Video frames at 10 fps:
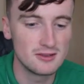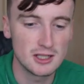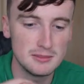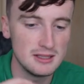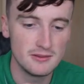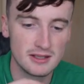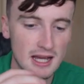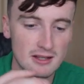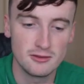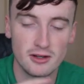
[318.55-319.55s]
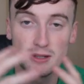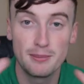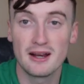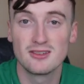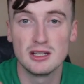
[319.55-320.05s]
It's going to be a case of our
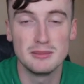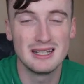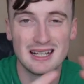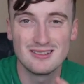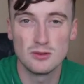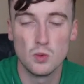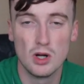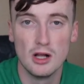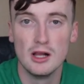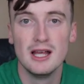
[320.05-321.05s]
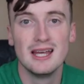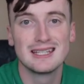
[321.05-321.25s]
back's going to be against the wall.